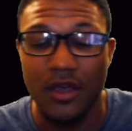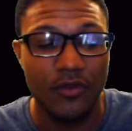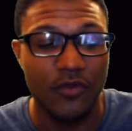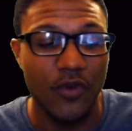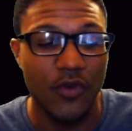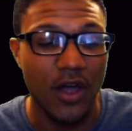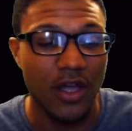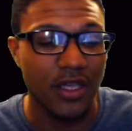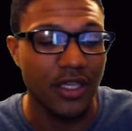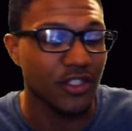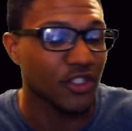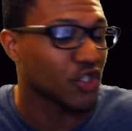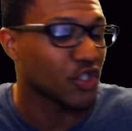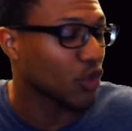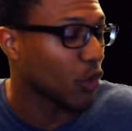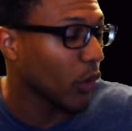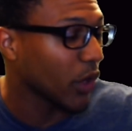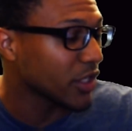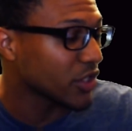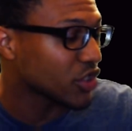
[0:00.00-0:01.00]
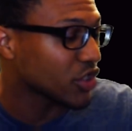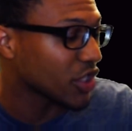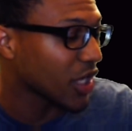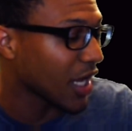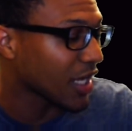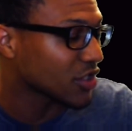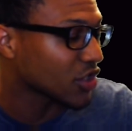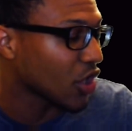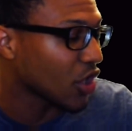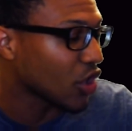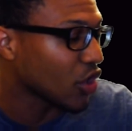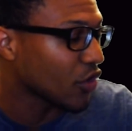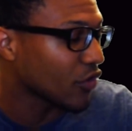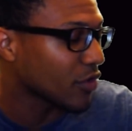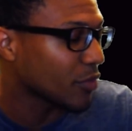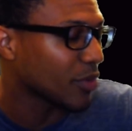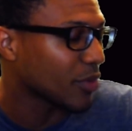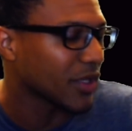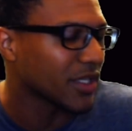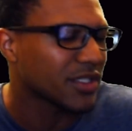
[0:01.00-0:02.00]
Fucking screenshots all over
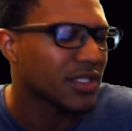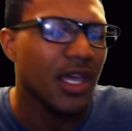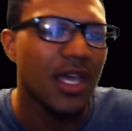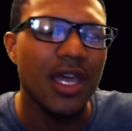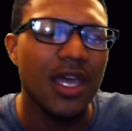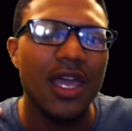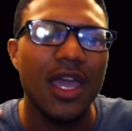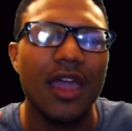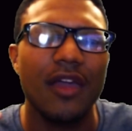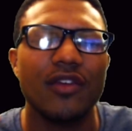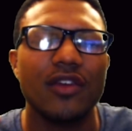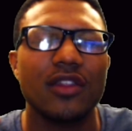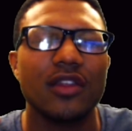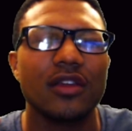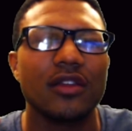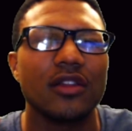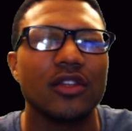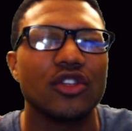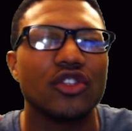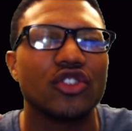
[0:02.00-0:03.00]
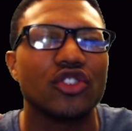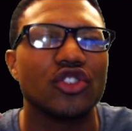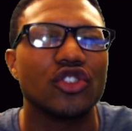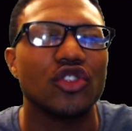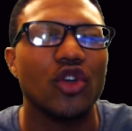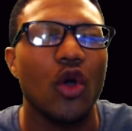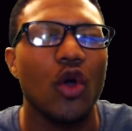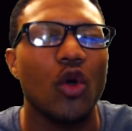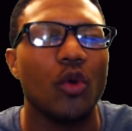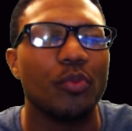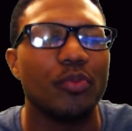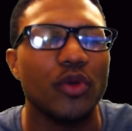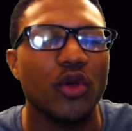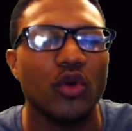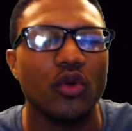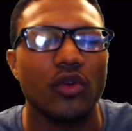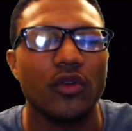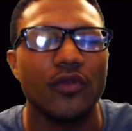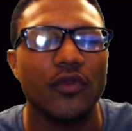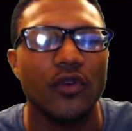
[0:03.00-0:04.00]
the place. Everything looks so
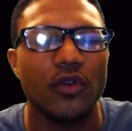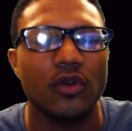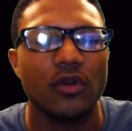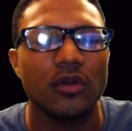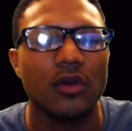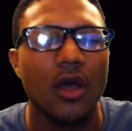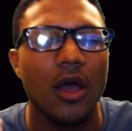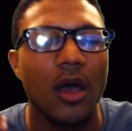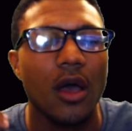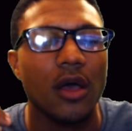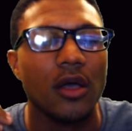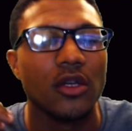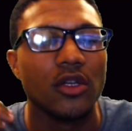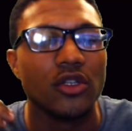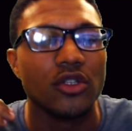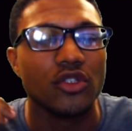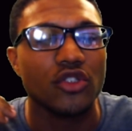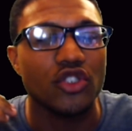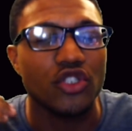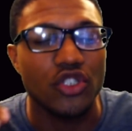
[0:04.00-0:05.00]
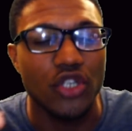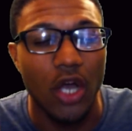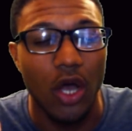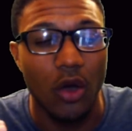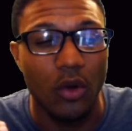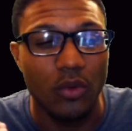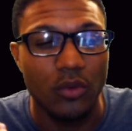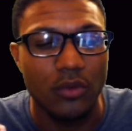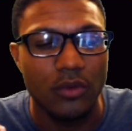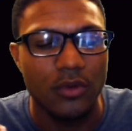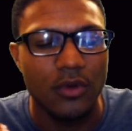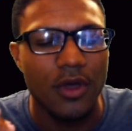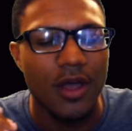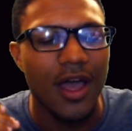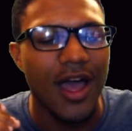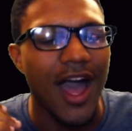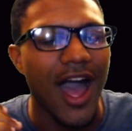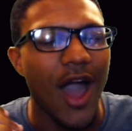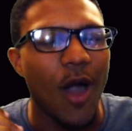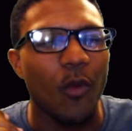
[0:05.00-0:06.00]
beautiful. So,
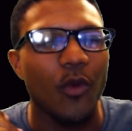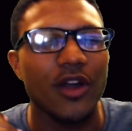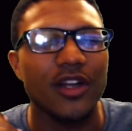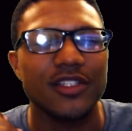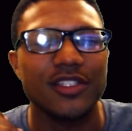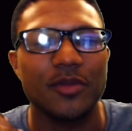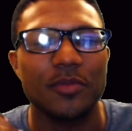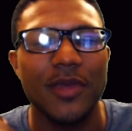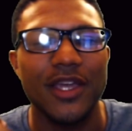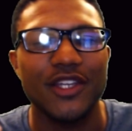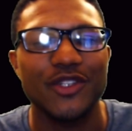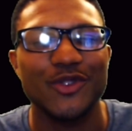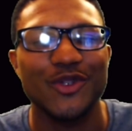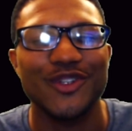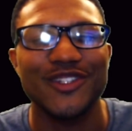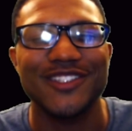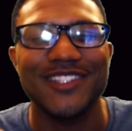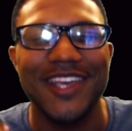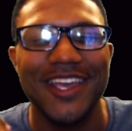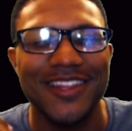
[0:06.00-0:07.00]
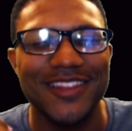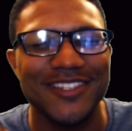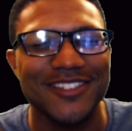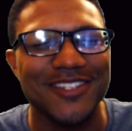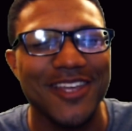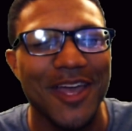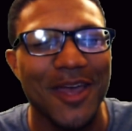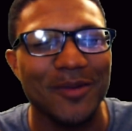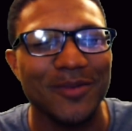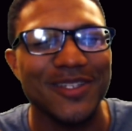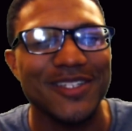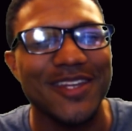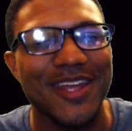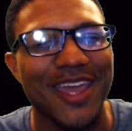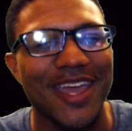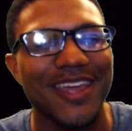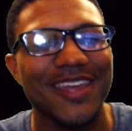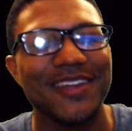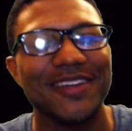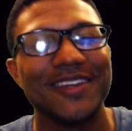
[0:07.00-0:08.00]
I wanted to make sure to take the time
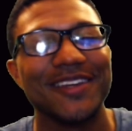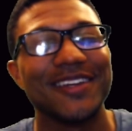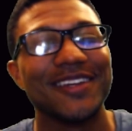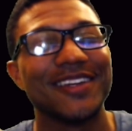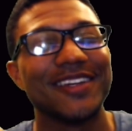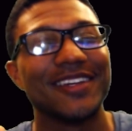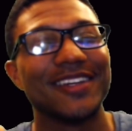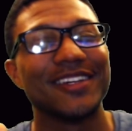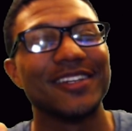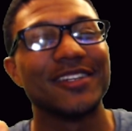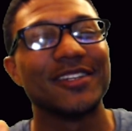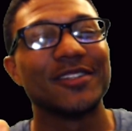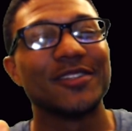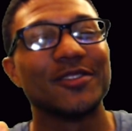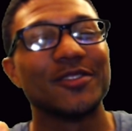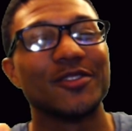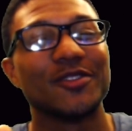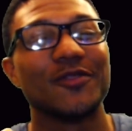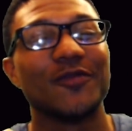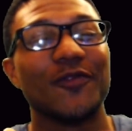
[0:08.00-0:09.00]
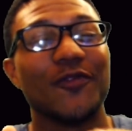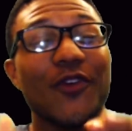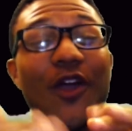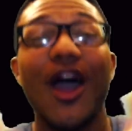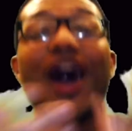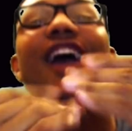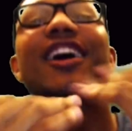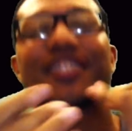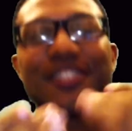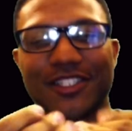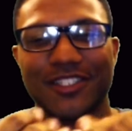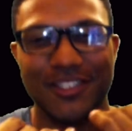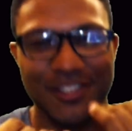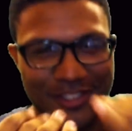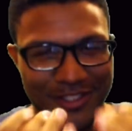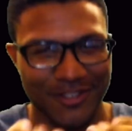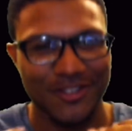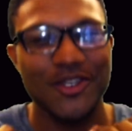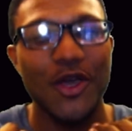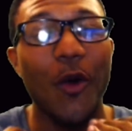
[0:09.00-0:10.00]
today for us
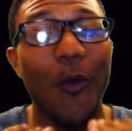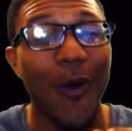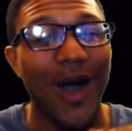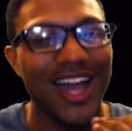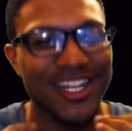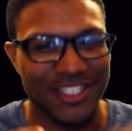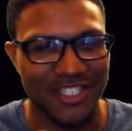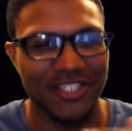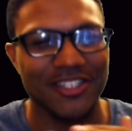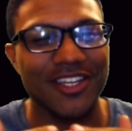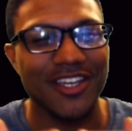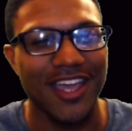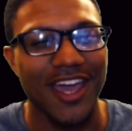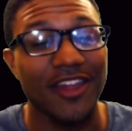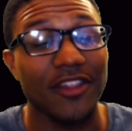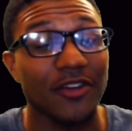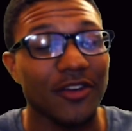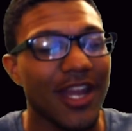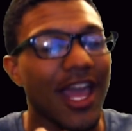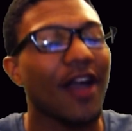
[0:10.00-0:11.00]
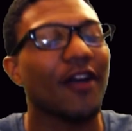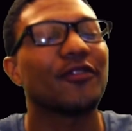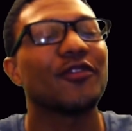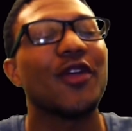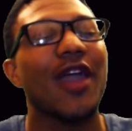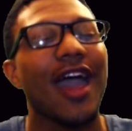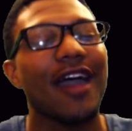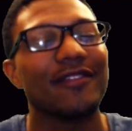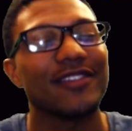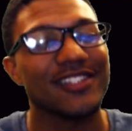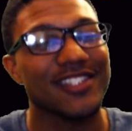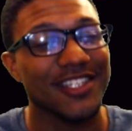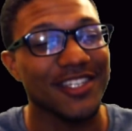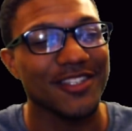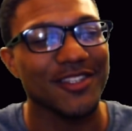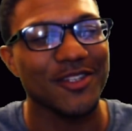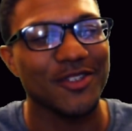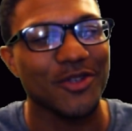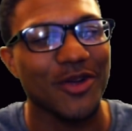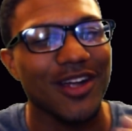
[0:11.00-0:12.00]
to watch it together. Now, if you haven't
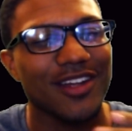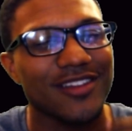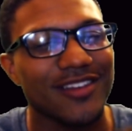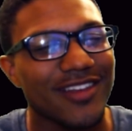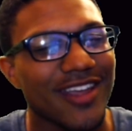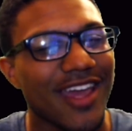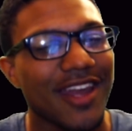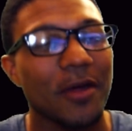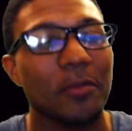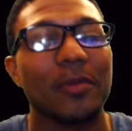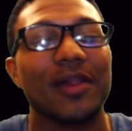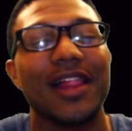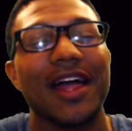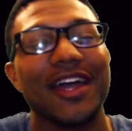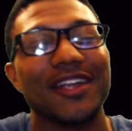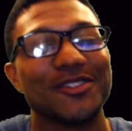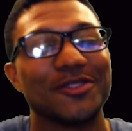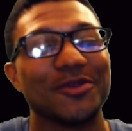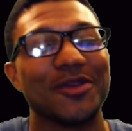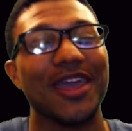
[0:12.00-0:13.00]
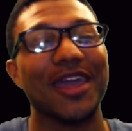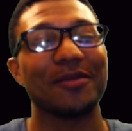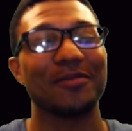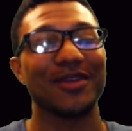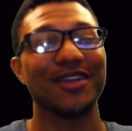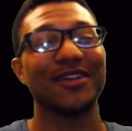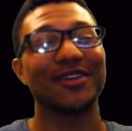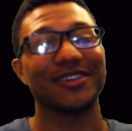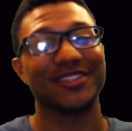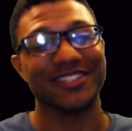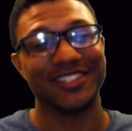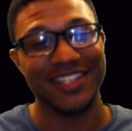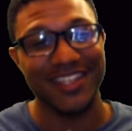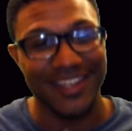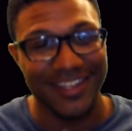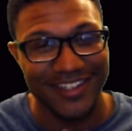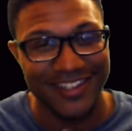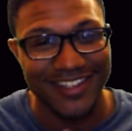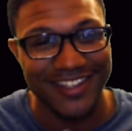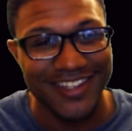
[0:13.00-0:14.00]
seen the trailer yet, I'm glad you came here to see
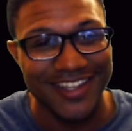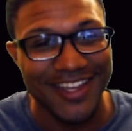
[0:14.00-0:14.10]
it,